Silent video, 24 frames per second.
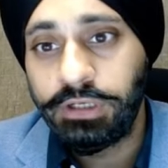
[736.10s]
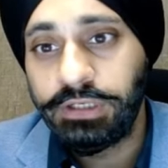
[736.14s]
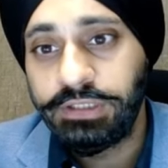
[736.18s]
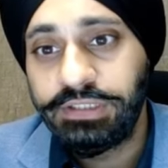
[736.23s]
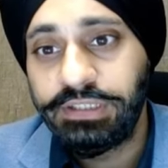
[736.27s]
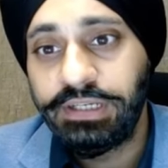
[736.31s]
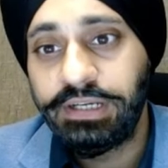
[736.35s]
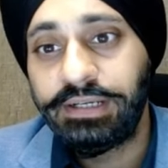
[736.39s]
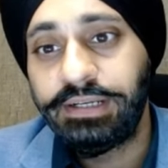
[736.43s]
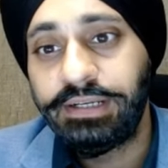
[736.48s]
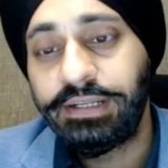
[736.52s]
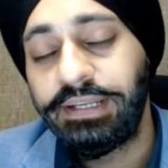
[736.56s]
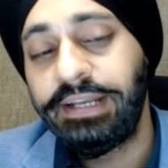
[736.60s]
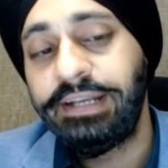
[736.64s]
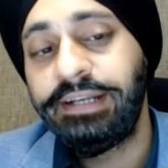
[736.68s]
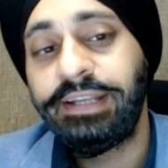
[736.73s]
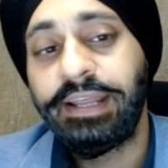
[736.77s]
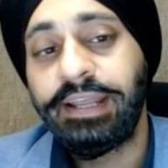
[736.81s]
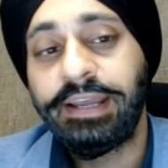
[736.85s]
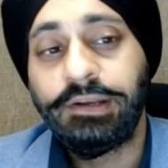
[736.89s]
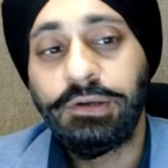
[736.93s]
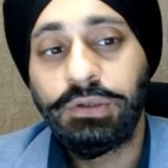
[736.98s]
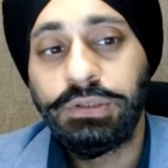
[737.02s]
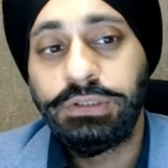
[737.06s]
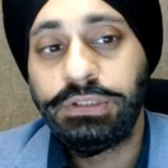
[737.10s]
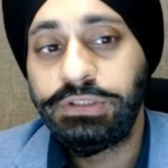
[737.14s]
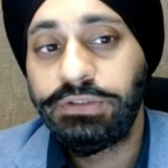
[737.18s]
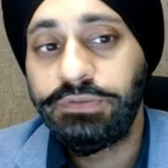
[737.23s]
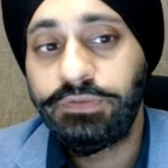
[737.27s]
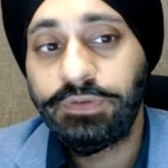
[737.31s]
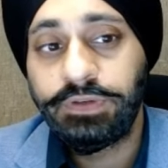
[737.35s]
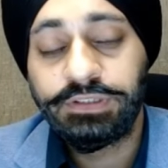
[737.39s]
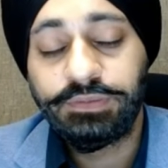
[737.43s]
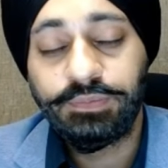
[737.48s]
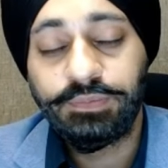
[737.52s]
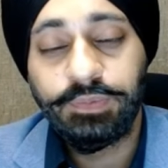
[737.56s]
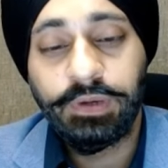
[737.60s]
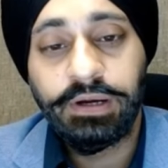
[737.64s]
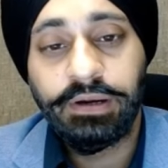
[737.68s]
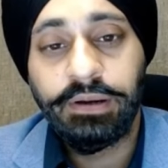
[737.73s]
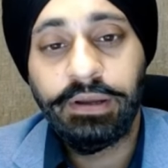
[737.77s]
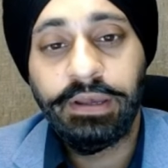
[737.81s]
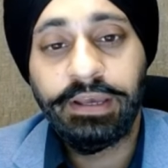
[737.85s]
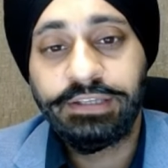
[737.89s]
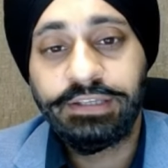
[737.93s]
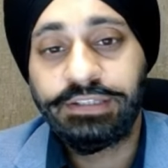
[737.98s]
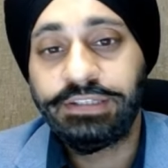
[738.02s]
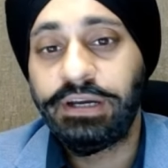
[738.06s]
underlying technology of
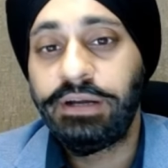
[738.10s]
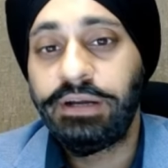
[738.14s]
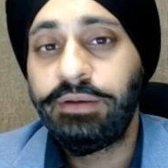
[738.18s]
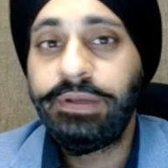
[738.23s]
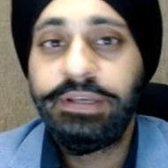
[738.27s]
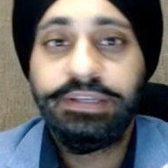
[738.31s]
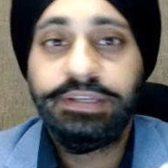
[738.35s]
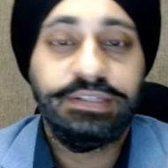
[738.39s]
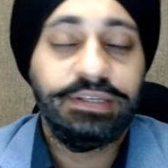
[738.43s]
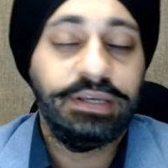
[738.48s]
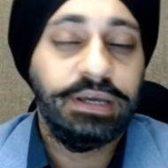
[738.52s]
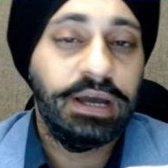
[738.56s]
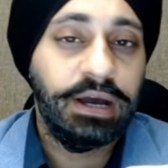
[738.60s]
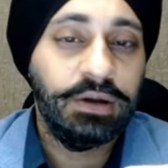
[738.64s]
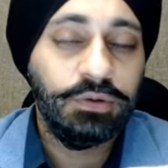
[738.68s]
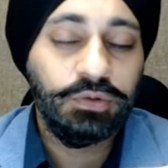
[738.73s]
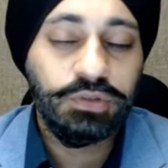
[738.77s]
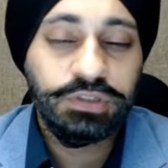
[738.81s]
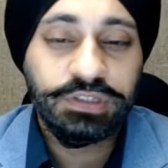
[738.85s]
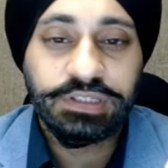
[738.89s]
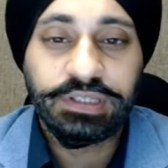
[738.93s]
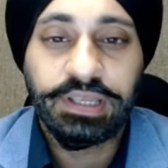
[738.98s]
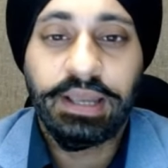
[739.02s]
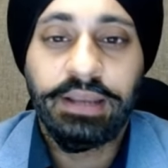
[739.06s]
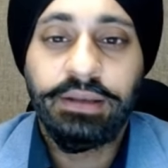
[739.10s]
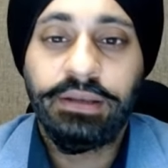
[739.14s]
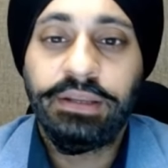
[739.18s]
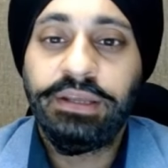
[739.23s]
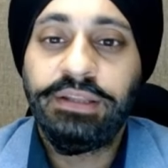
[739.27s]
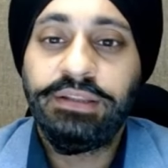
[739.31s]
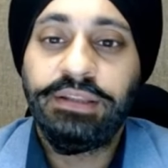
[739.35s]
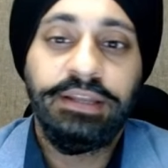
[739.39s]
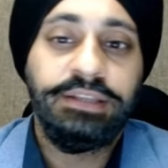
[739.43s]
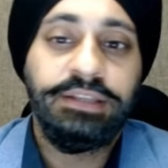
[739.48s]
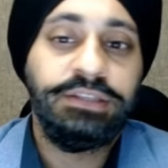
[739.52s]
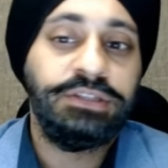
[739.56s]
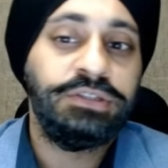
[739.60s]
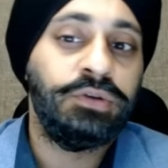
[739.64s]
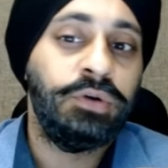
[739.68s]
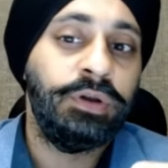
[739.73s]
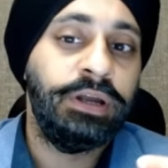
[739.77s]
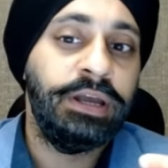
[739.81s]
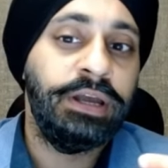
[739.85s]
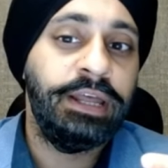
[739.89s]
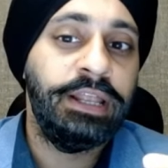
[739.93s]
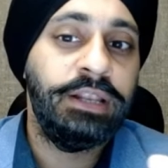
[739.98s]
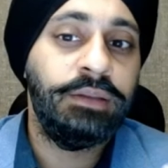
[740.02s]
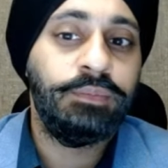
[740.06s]
XRP is outstanding, it's
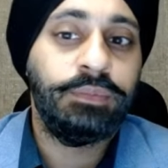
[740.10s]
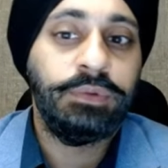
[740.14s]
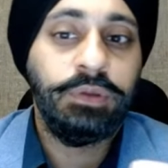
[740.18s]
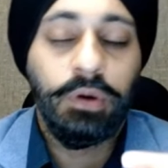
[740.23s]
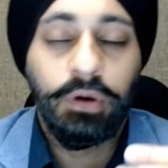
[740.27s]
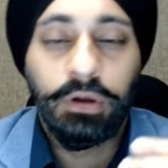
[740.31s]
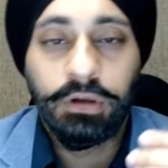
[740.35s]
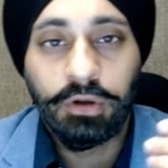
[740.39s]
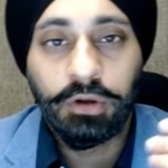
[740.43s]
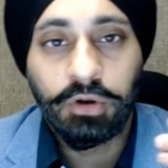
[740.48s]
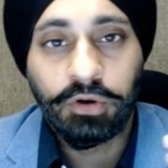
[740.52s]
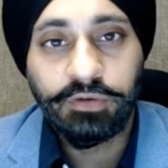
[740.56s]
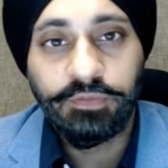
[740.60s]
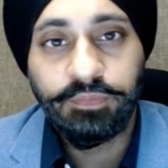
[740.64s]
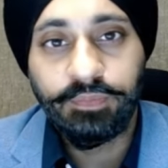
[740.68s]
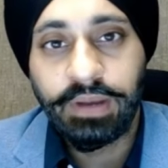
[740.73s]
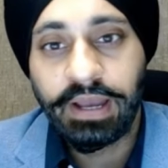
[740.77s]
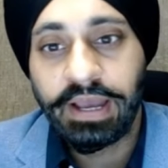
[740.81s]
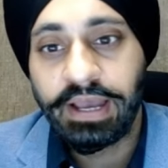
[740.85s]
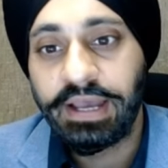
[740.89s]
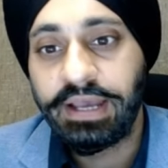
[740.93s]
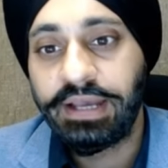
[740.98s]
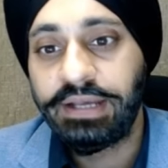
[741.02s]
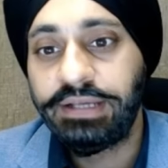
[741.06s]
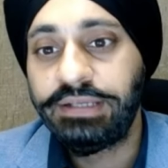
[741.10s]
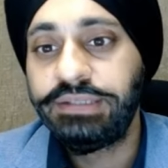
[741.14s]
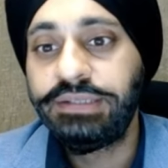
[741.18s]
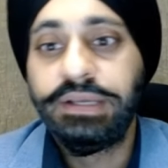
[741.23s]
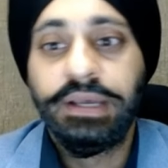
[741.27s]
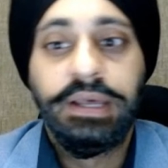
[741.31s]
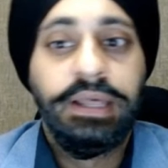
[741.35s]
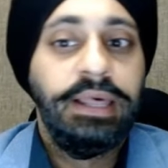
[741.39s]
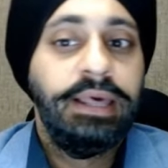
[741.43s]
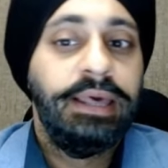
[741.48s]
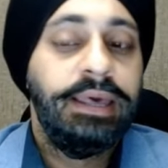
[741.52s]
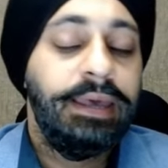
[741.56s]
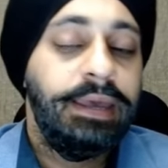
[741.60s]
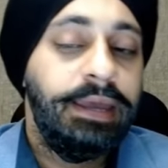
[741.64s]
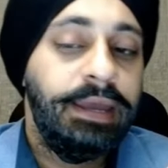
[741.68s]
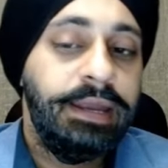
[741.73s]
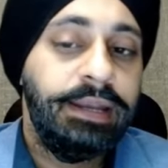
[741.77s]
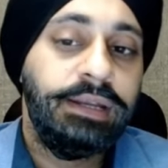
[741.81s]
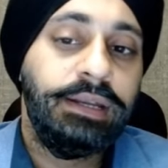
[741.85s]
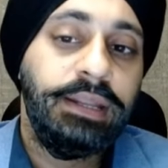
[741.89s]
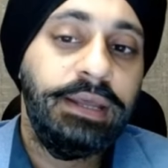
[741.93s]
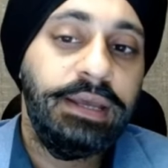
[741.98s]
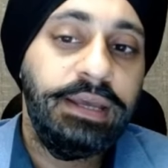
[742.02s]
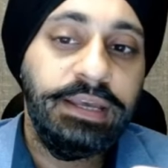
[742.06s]
gonna help a lot of banks.
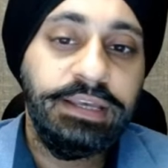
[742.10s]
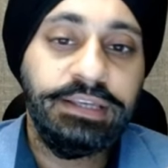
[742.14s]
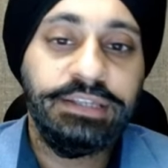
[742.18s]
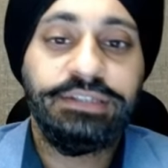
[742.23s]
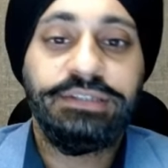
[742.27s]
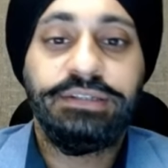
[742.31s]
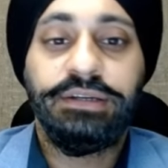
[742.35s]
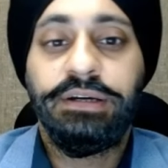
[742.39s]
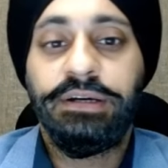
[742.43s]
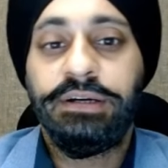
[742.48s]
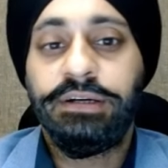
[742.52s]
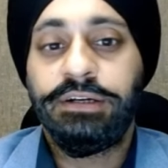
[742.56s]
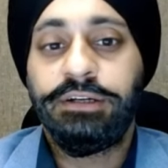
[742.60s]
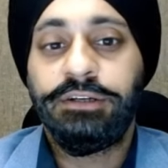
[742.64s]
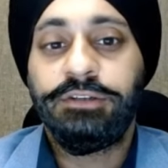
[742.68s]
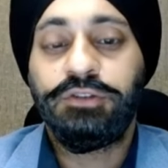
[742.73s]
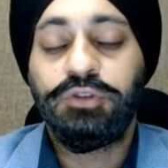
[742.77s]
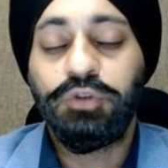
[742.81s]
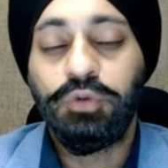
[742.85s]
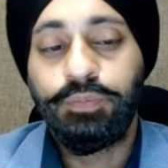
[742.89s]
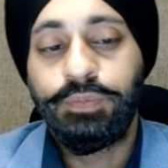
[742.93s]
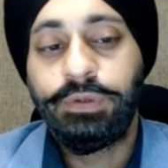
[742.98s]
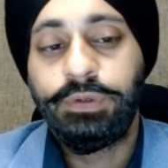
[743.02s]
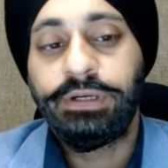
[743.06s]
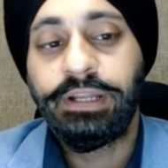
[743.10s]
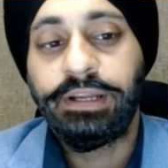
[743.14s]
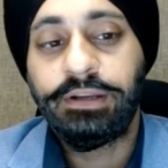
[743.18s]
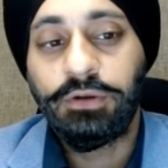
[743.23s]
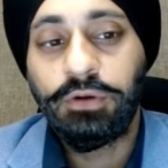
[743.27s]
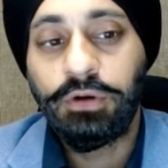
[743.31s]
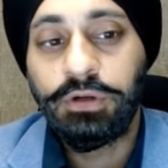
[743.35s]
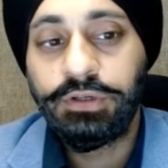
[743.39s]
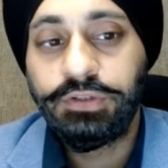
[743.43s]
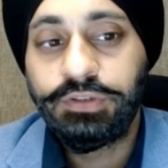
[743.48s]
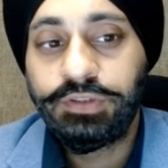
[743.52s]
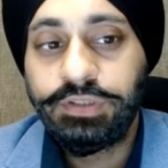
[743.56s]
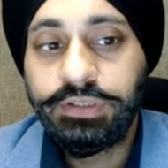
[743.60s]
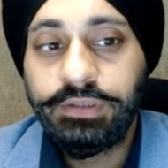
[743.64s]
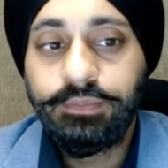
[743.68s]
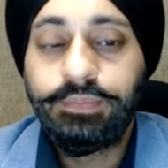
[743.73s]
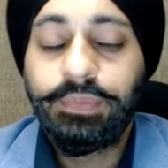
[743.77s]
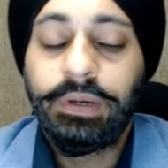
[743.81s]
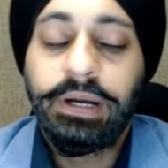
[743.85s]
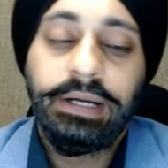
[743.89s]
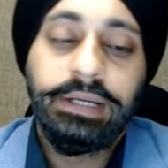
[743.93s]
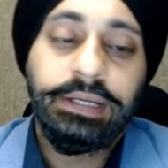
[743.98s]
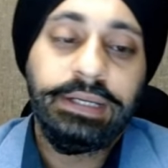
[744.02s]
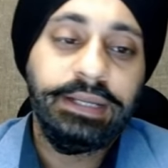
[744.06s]
It is a super technology,
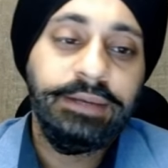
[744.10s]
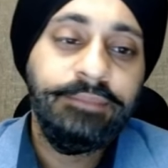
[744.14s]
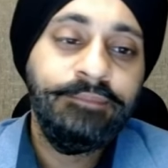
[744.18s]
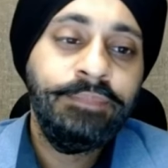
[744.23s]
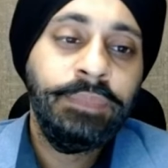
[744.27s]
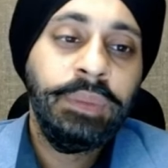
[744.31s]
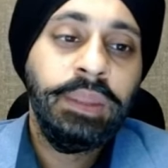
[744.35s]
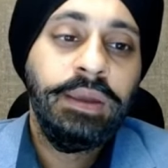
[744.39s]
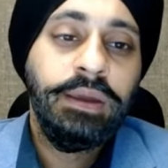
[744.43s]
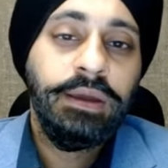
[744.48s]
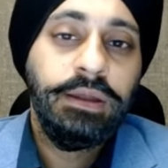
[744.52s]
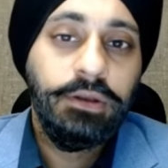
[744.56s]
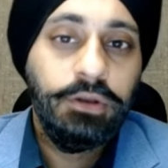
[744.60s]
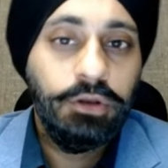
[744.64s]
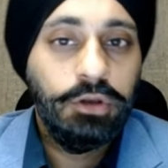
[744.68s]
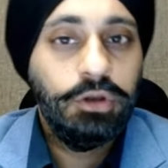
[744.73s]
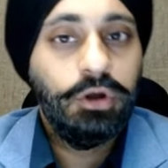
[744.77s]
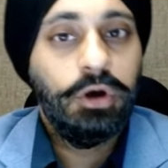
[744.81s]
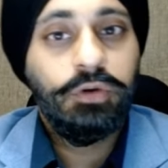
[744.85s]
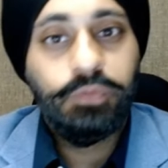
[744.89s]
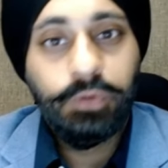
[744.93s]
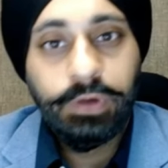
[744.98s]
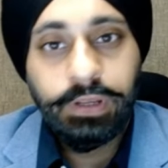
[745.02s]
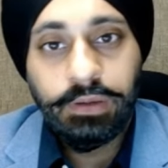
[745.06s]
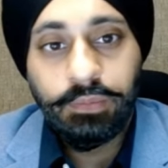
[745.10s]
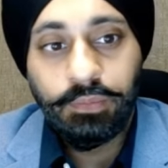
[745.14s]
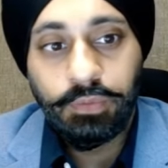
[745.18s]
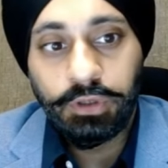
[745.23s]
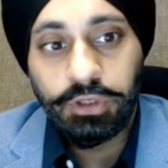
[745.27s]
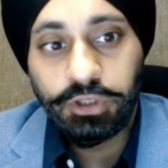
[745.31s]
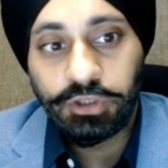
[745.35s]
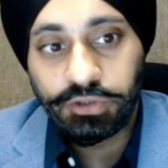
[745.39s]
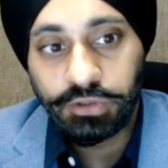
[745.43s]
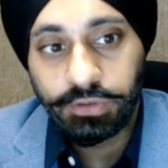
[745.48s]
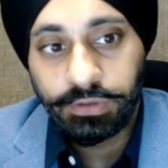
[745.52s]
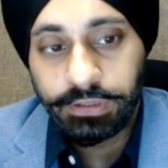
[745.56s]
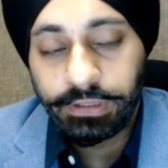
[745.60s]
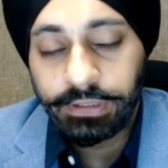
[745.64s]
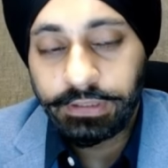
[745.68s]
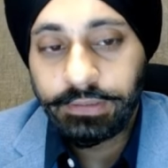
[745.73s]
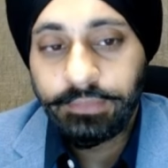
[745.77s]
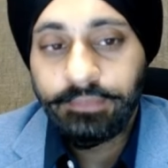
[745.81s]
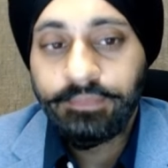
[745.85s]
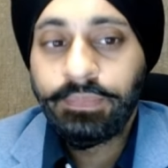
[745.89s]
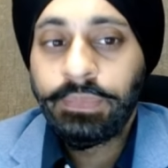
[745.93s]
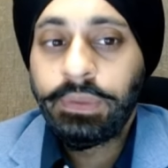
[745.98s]
but not very bullish on it.